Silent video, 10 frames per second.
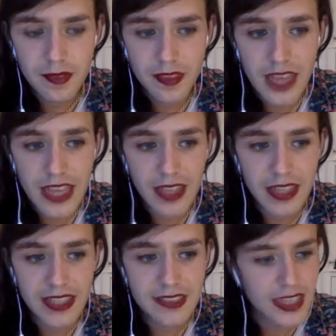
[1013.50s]
that
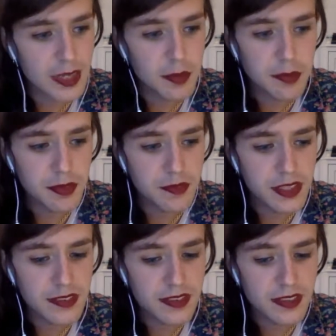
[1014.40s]
like it's got to be
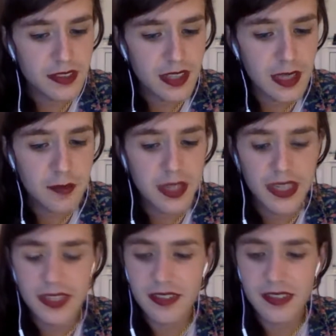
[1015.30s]
perfect. I'm like,